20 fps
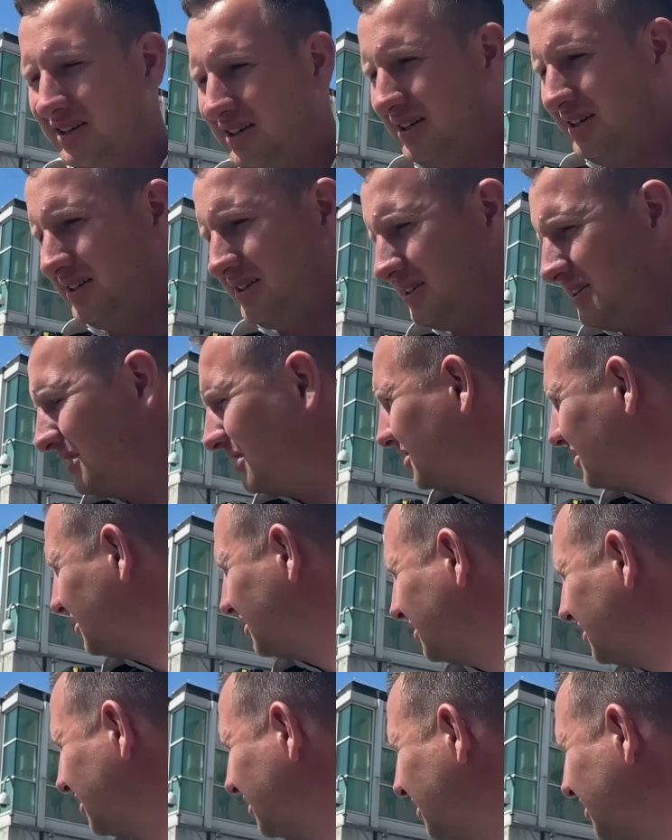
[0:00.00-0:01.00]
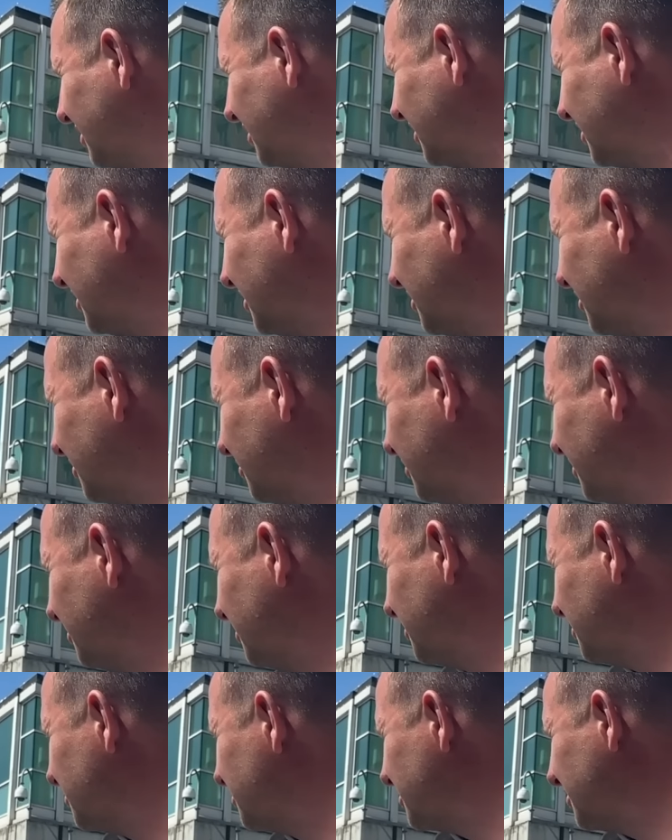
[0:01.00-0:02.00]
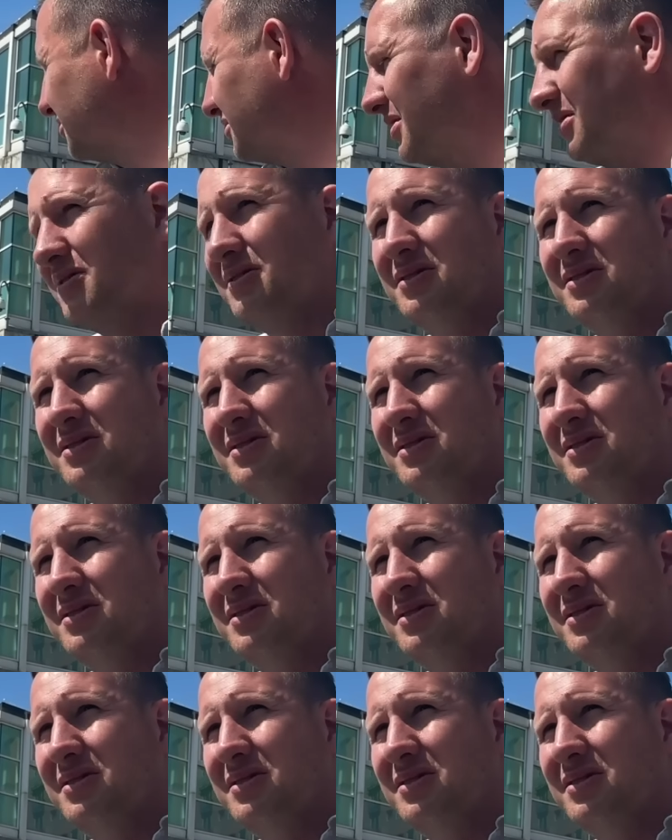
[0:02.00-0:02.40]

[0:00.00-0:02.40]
Yeah. We will do, that.